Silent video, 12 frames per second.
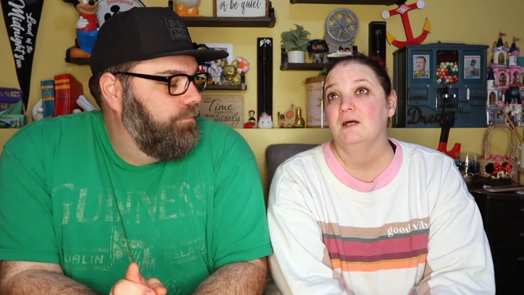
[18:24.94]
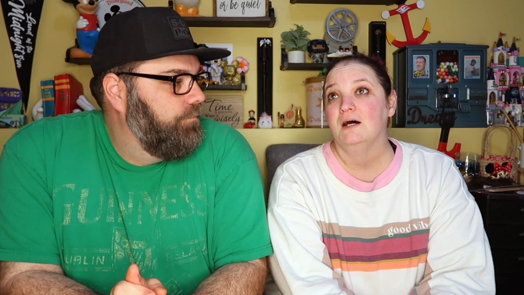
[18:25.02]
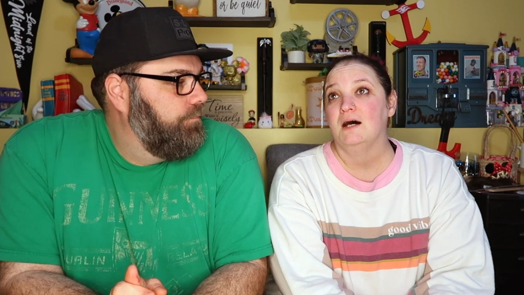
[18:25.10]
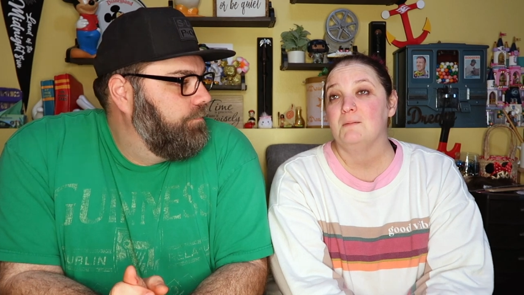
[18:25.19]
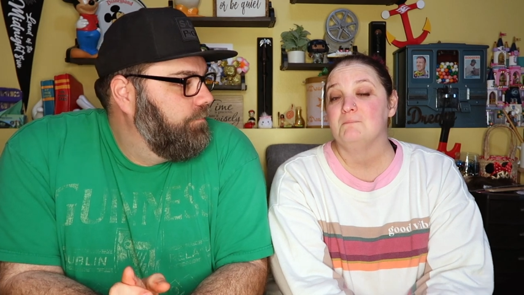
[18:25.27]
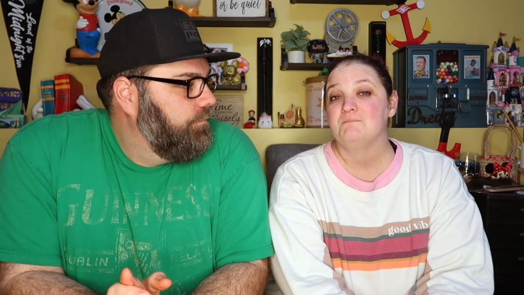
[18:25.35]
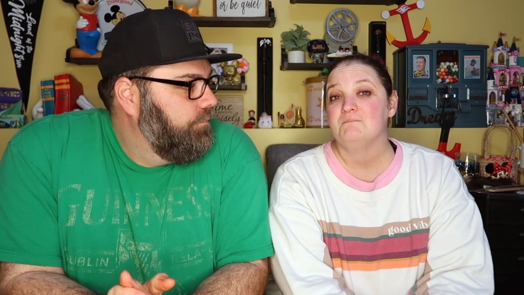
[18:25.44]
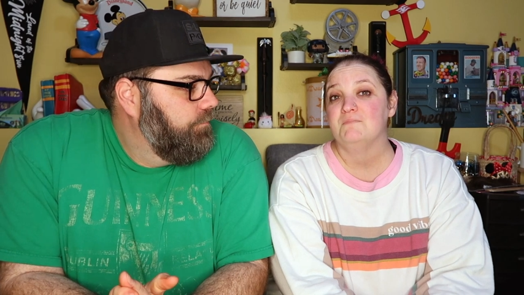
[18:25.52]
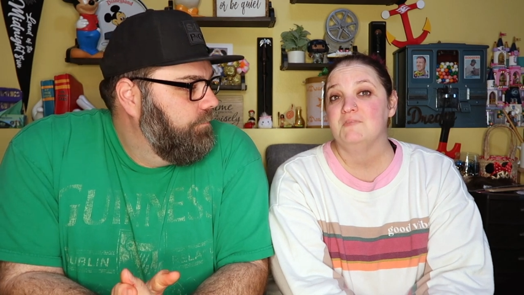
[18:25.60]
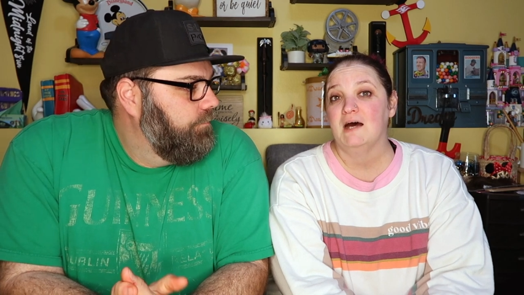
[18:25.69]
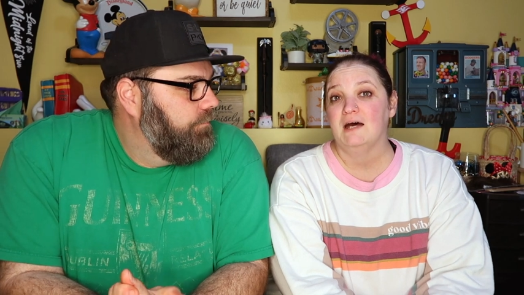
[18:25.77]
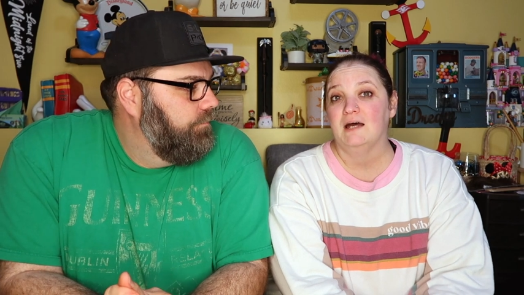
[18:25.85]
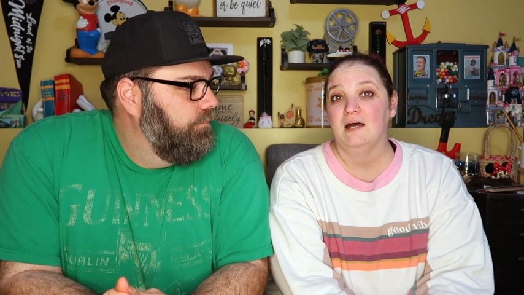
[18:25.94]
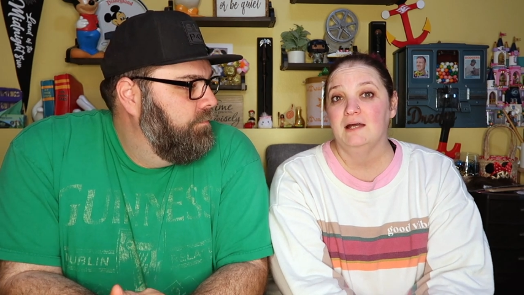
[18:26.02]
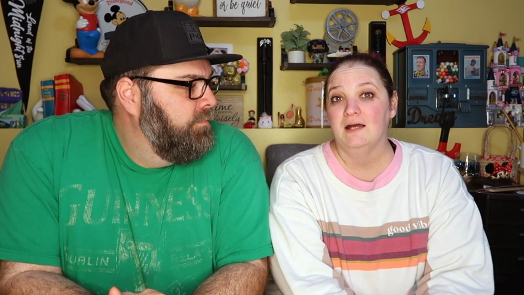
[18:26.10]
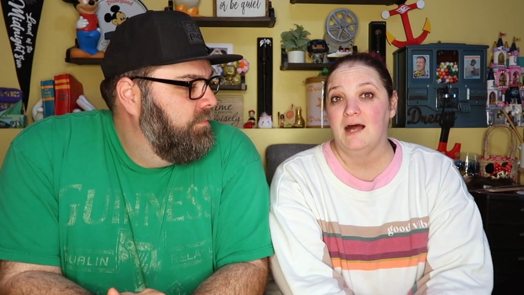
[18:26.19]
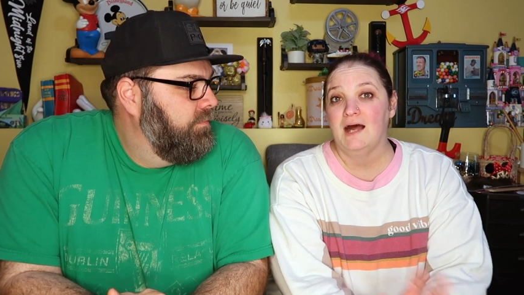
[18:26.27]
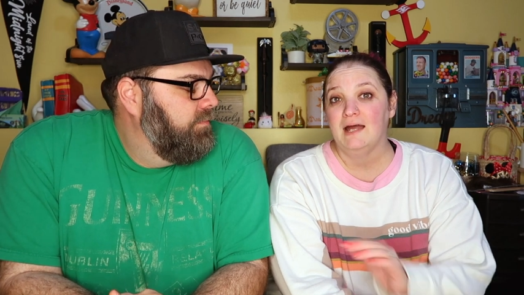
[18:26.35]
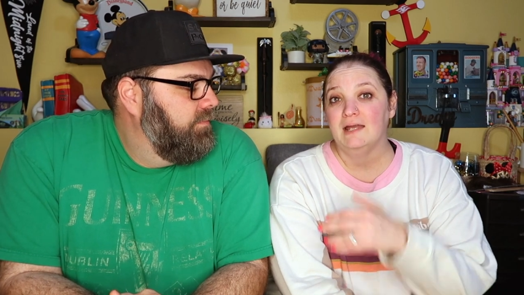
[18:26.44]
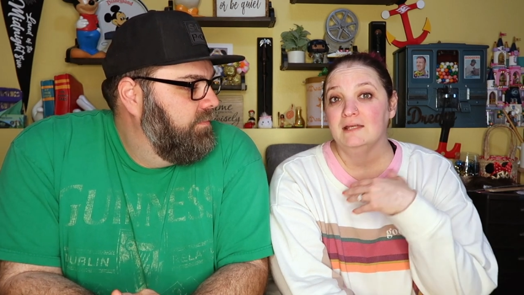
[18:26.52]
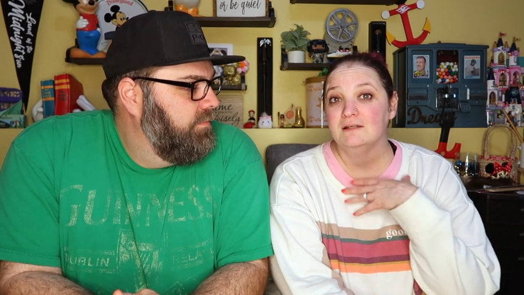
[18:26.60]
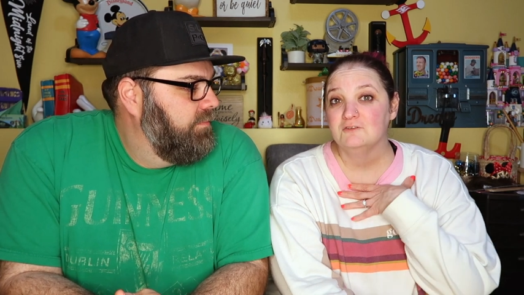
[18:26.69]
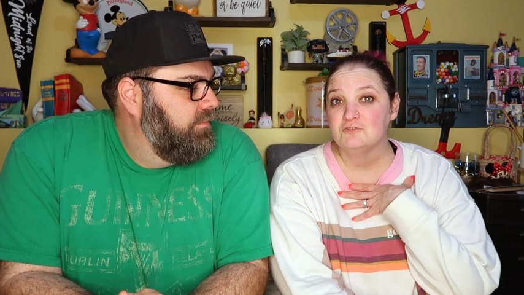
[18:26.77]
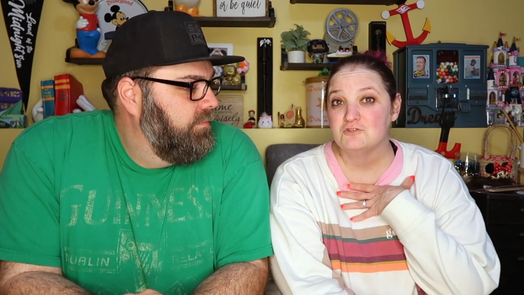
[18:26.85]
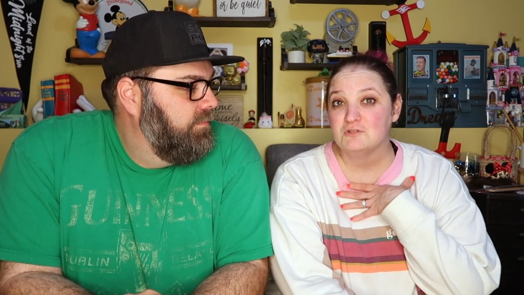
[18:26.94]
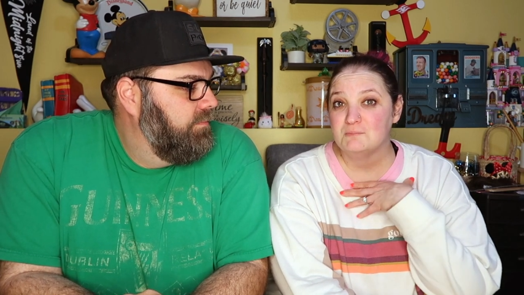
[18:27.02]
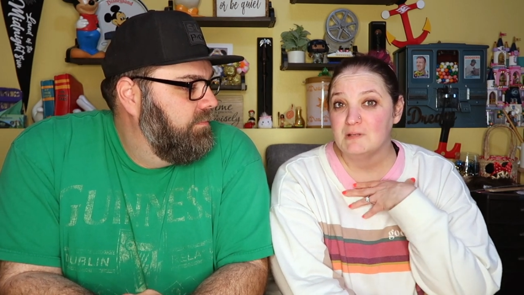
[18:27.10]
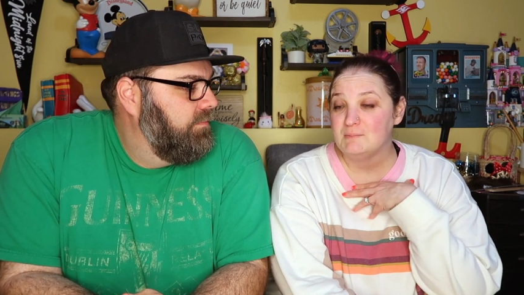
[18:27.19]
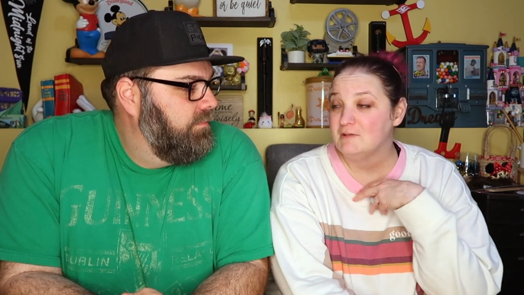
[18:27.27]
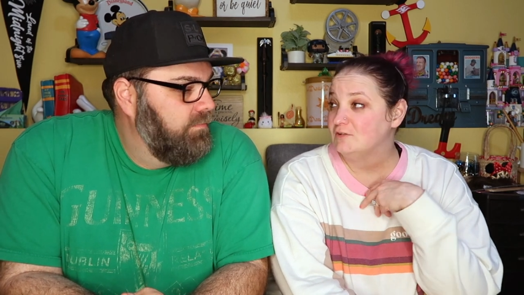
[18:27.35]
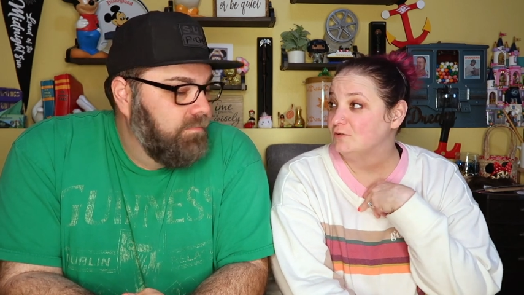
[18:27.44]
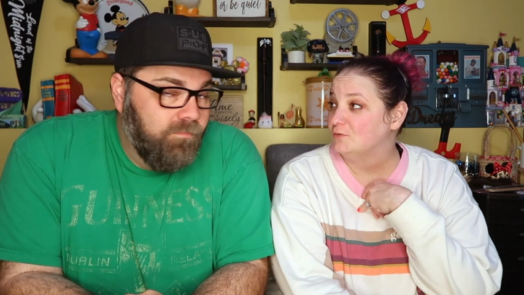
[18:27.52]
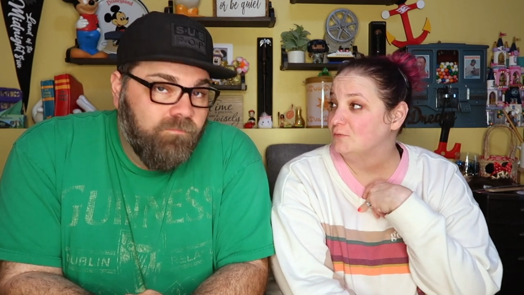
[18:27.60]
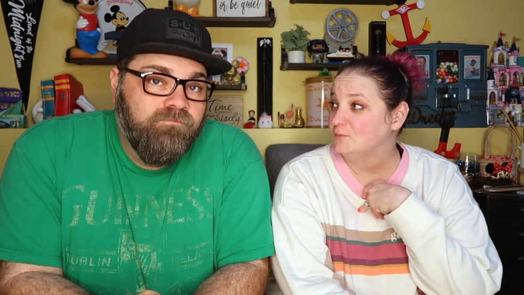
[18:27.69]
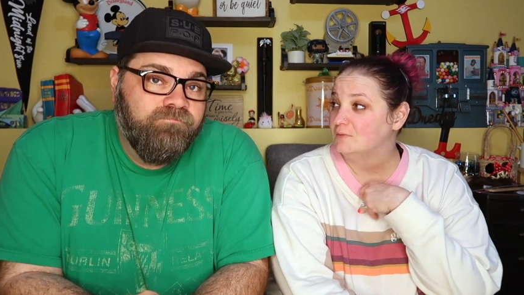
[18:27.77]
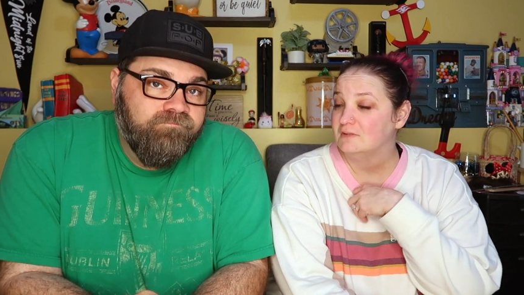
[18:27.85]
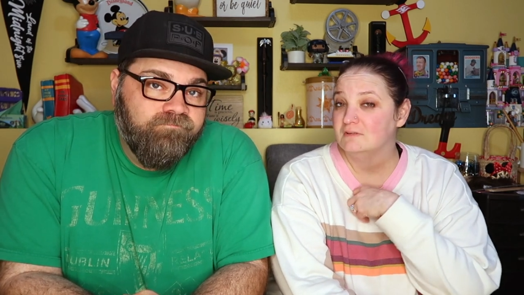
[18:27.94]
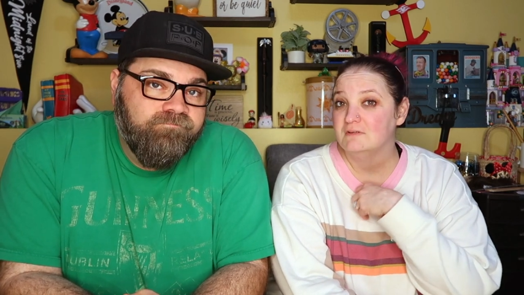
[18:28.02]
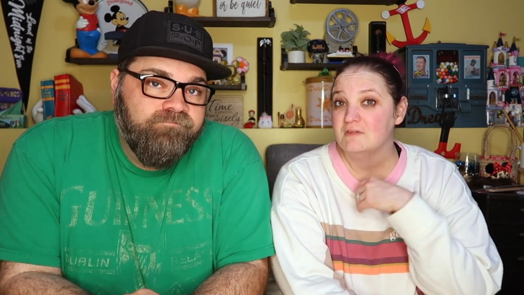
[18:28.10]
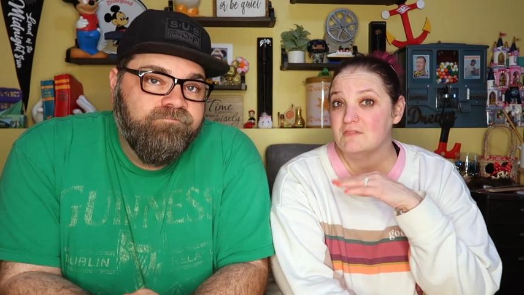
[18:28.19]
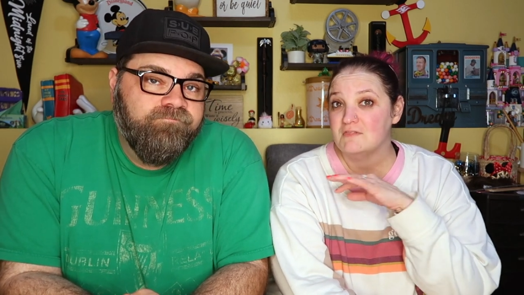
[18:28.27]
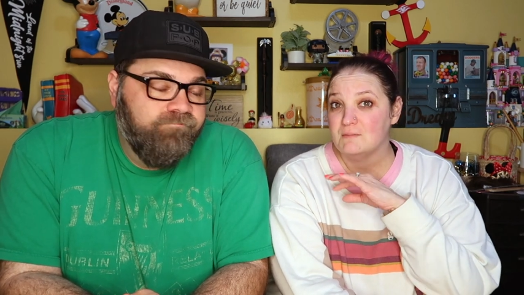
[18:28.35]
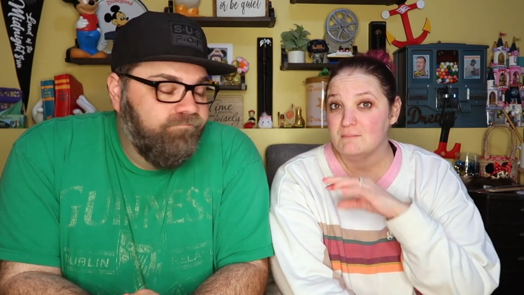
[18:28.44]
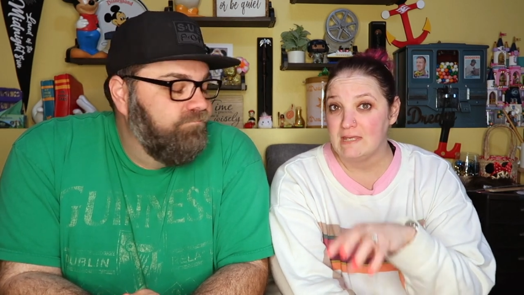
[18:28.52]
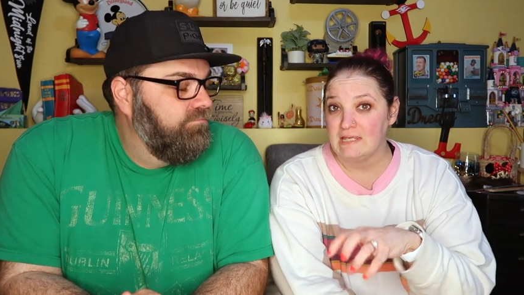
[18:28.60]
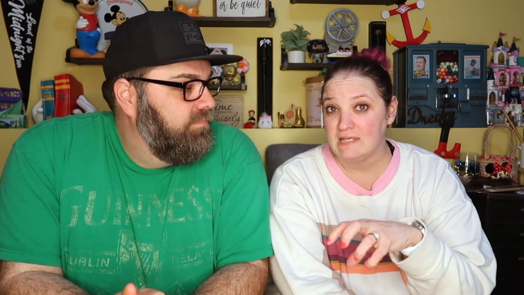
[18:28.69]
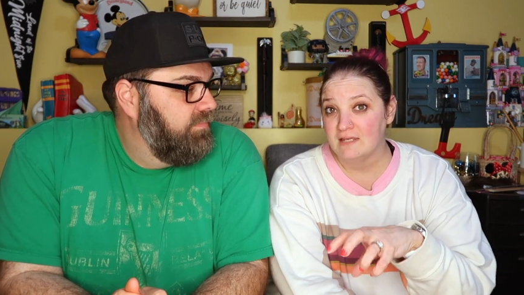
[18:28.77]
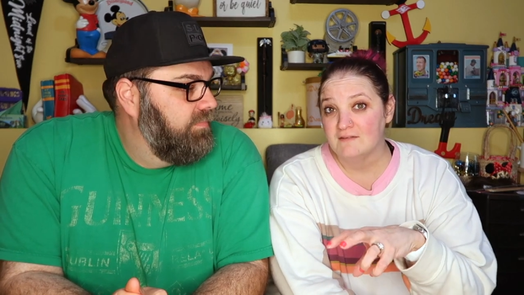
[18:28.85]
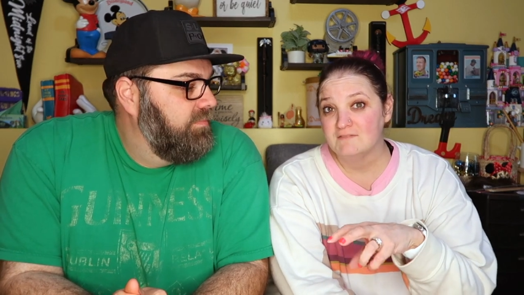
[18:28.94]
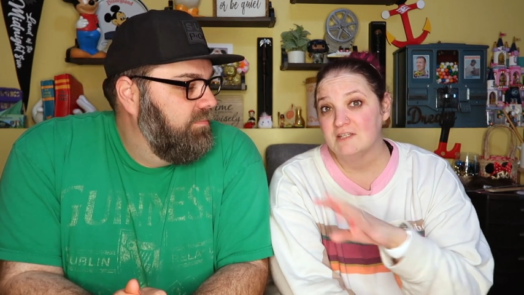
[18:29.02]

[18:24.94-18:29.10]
Speaker 1: um, that I should maybe do the making of